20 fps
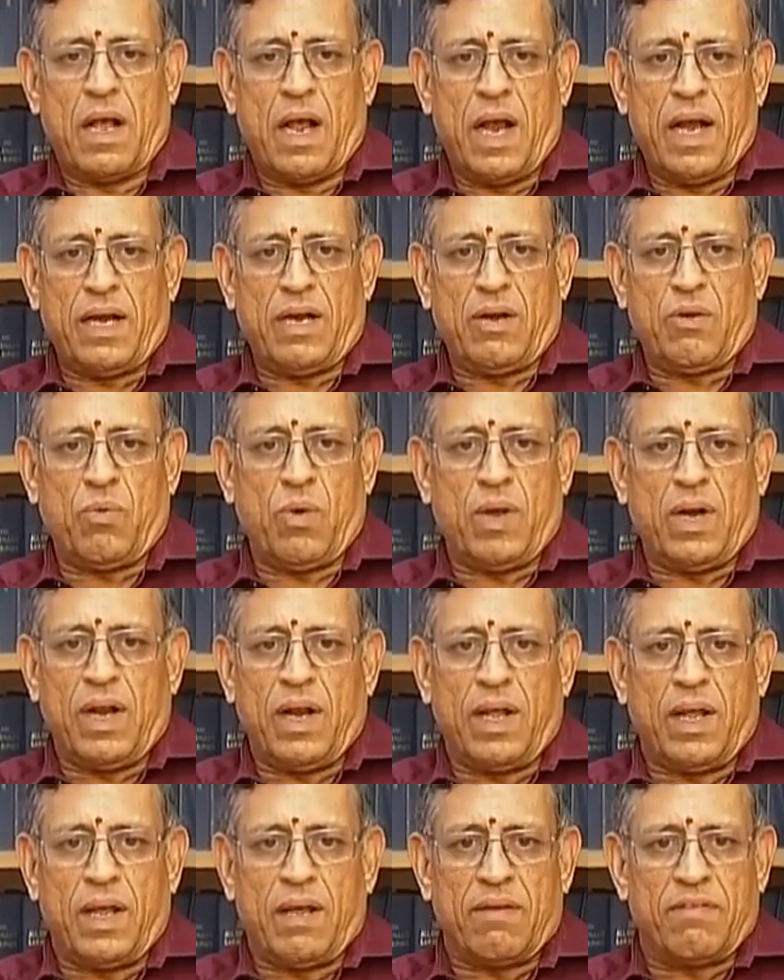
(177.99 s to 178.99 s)
and
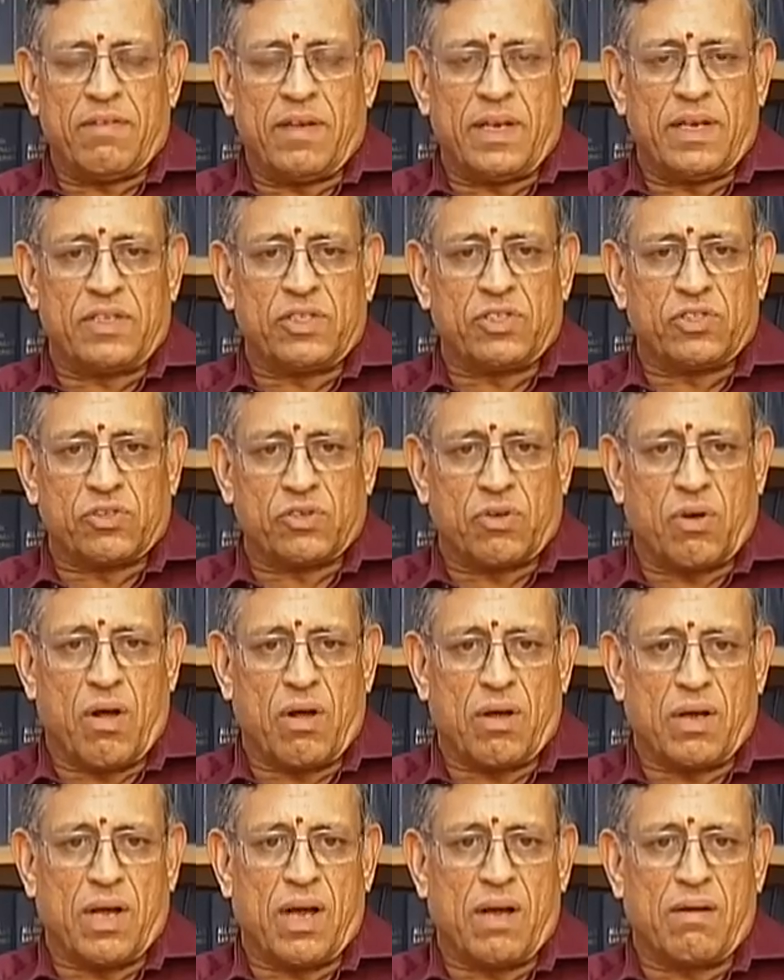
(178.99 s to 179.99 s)
only a very
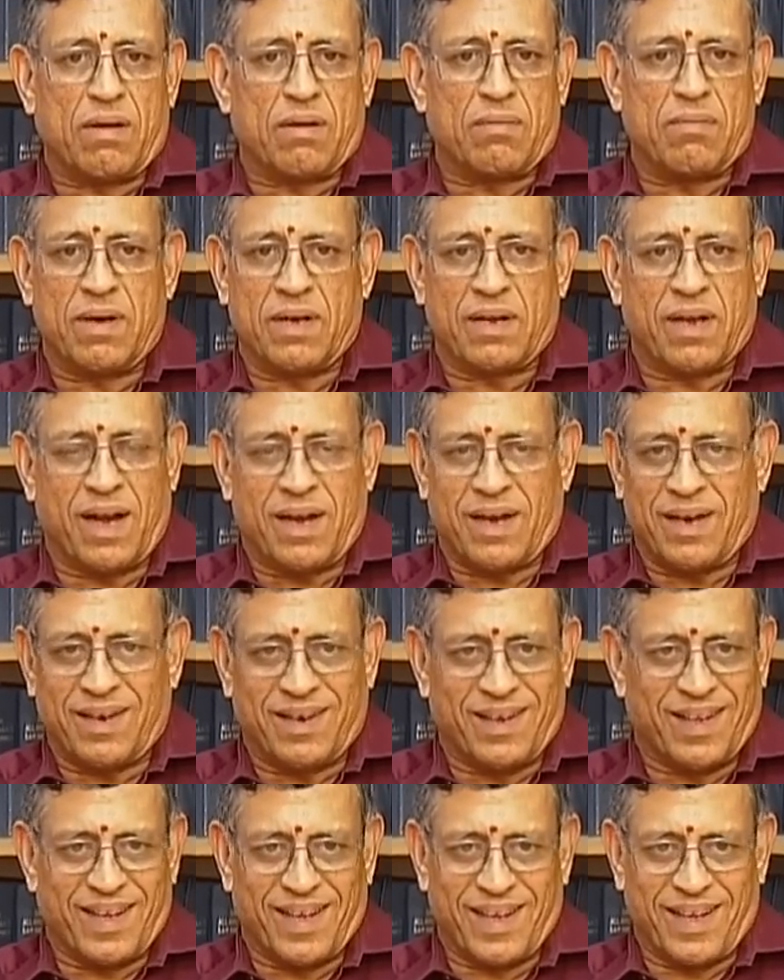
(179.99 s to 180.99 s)
strong government,
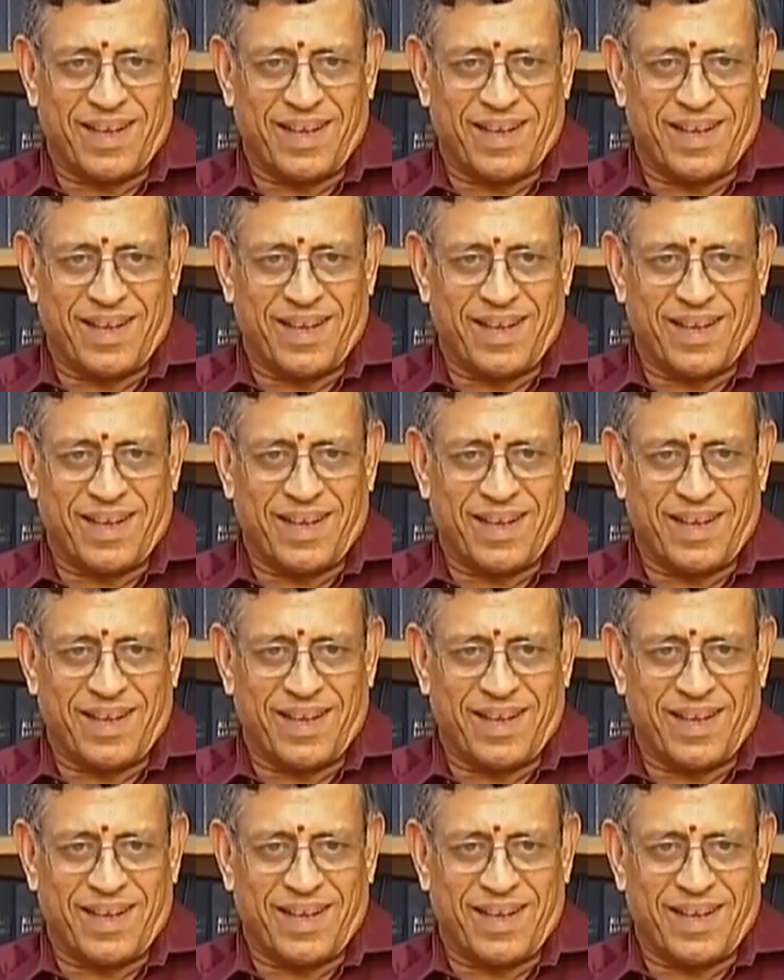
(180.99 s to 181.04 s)
and